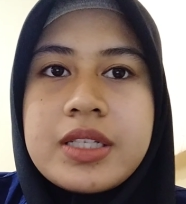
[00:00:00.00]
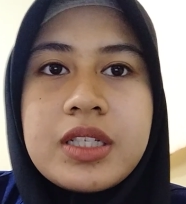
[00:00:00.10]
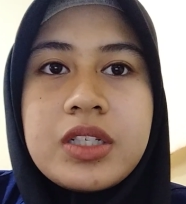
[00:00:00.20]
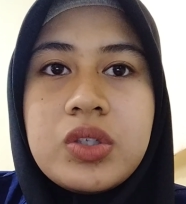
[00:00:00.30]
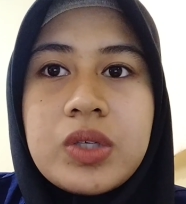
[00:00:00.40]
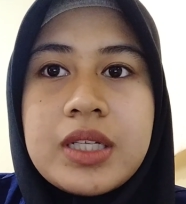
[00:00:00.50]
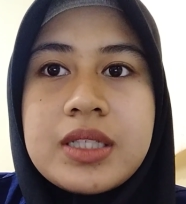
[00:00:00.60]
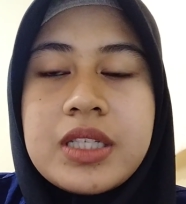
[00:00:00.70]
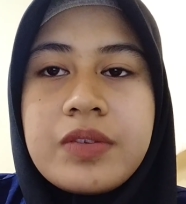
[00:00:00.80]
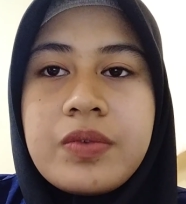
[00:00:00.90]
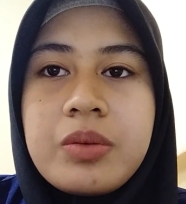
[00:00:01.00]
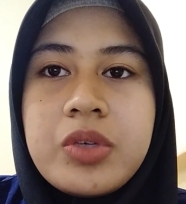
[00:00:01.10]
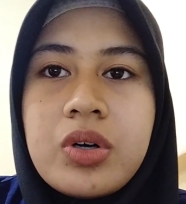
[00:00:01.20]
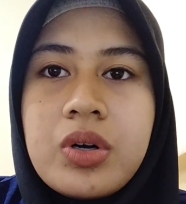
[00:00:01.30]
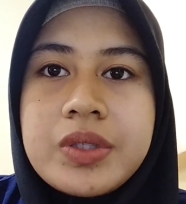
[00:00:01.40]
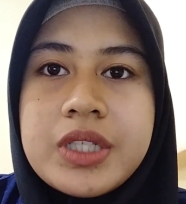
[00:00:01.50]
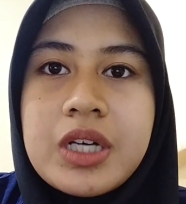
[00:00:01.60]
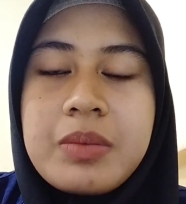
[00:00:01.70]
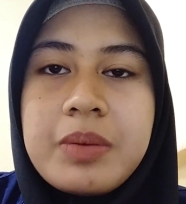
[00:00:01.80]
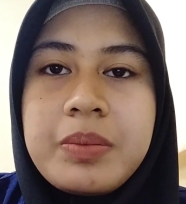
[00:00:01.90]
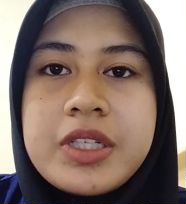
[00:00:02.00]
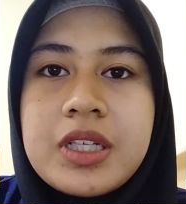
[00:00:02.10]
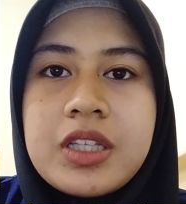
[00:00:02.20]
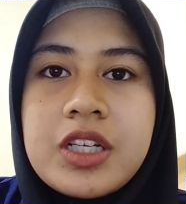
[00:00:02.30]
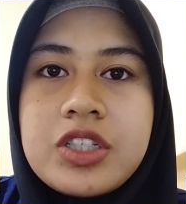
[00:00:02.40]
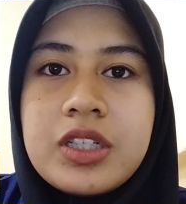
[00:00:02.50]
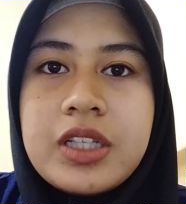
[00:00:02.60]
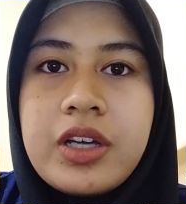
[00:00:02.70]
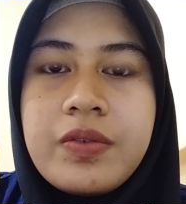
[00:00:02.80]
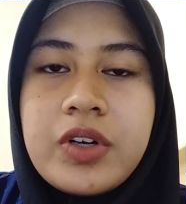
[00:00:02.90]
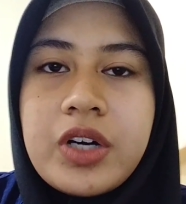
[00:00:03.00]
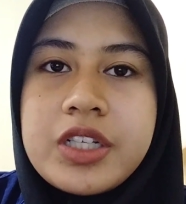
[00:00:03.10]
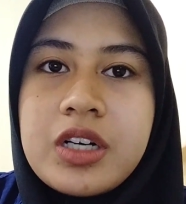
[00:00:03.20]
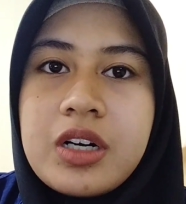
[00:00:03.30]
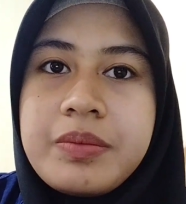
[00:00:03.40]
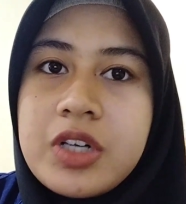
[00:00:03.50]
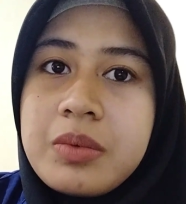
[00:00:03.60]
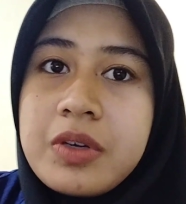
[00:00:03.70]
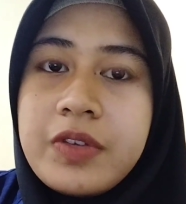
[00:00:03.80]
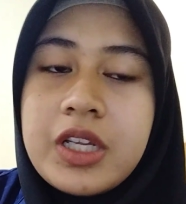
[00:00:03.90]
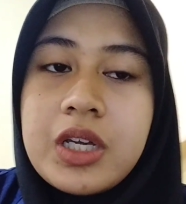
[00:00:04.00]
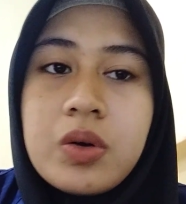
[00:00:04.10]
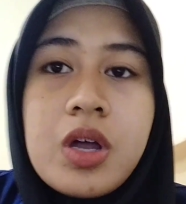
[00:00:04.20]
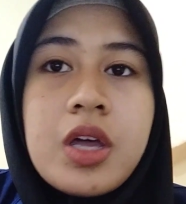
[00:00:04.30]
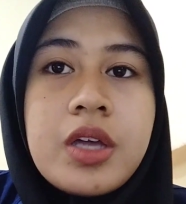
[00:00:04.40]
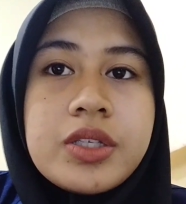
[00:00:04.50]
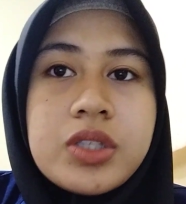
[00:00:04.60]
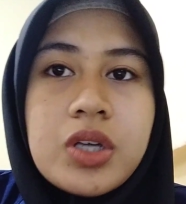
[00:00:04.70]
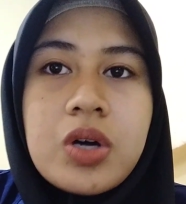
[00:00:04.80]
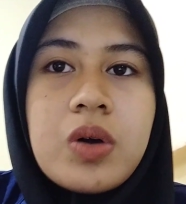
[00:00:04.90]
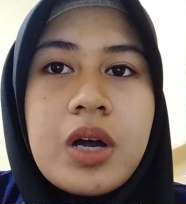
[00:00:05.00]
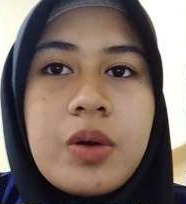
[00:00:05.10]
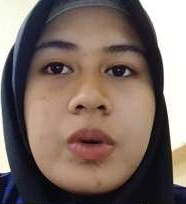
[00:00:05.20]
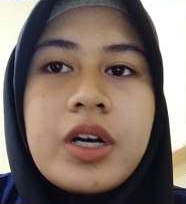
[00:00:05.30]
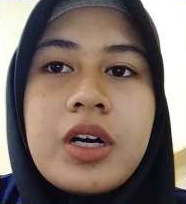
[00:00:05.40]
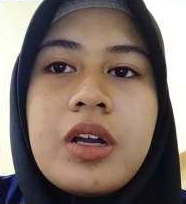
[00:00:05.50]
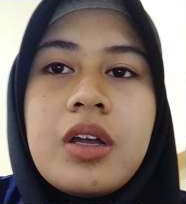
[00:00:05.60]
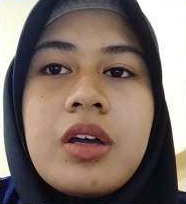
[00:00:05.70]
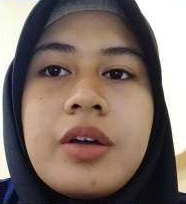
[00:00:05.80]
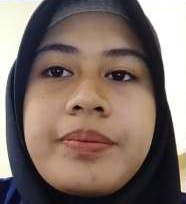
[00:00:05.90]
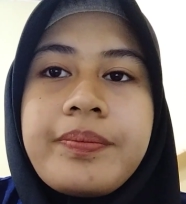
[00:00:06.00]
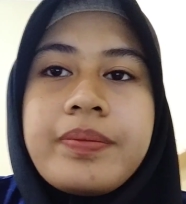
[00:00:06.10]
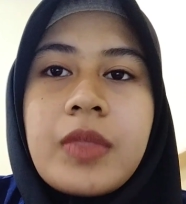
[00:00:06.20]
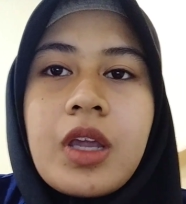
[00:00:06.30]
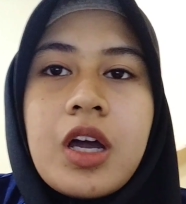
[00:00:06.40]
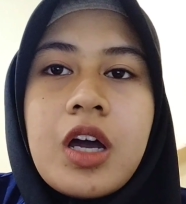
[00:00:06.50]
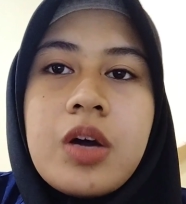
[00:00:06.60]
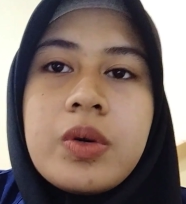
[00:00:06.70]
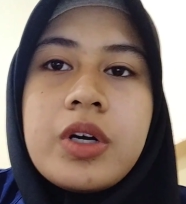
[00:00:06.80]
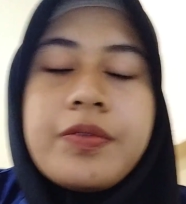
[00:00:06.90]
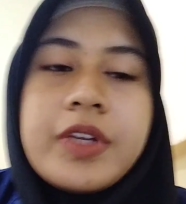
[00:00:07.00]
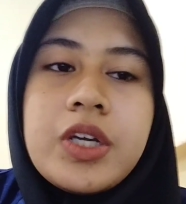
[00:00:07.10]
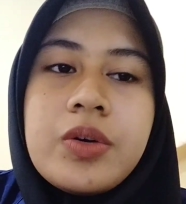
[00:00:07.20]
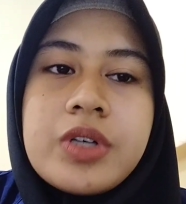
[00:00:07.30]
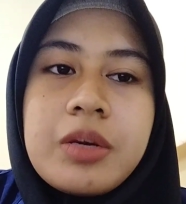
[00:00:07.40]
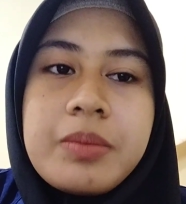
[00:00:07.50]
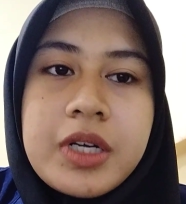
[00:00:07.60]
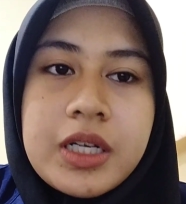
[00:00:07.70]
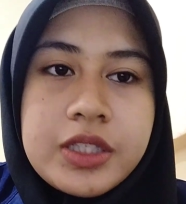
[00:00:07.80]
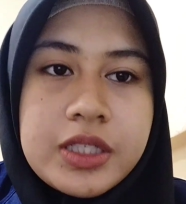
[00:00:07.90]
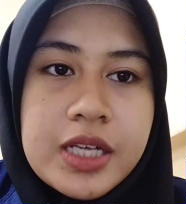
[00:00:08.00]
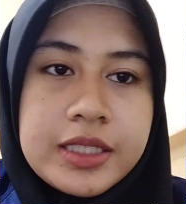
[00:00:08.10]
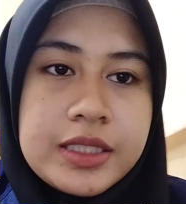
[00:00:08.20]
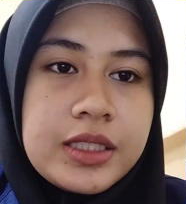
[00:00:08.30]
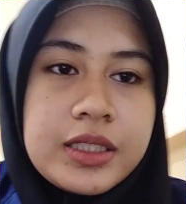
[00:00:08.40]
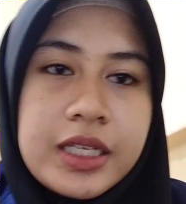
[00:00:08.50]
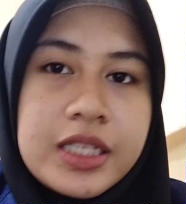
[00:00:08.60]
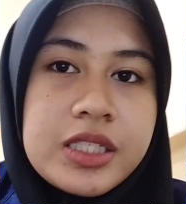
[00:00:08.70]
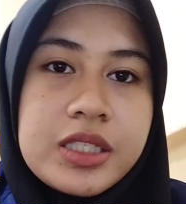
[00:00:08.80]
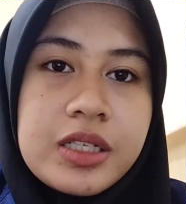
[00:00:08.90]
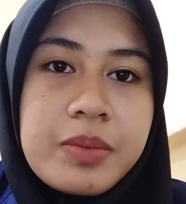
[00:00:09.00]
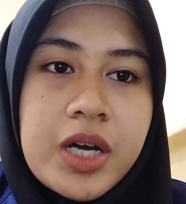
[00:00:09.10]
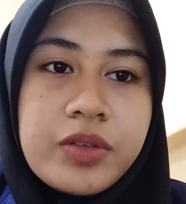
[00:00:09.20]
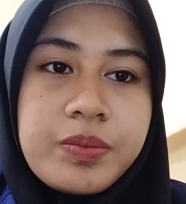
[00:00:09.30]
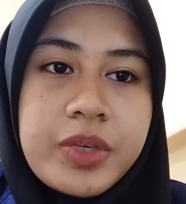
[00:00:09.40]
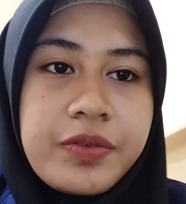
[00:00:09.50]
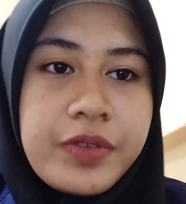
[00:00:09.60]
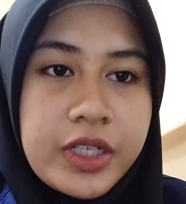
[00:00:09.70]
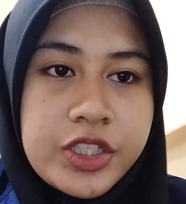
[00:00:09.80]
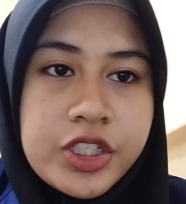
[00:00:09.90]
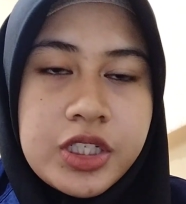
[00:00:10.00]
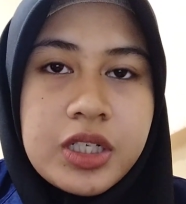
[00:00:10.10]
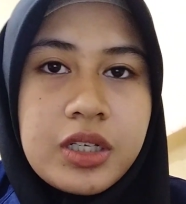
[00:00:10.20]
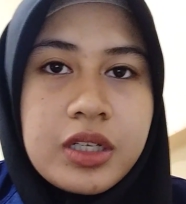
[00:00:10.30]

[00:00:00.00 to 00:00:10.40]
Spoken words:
lesson you can take from your own drama? Please attach the link of your HRM drama video. So our video drama title is about privilege.